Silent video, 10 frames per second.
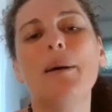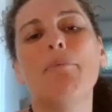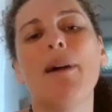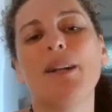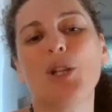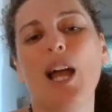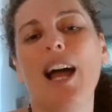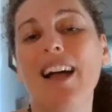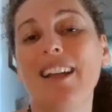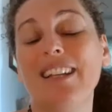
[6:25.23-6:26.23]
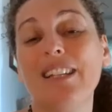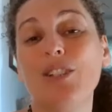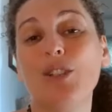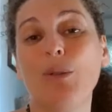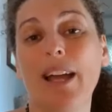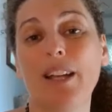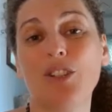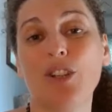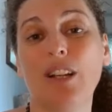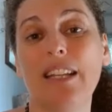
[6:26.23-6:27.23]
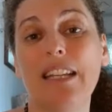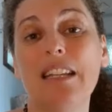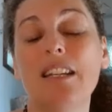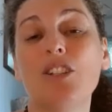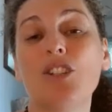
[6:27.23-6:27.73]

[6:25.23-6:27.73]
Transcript: Much harder to actually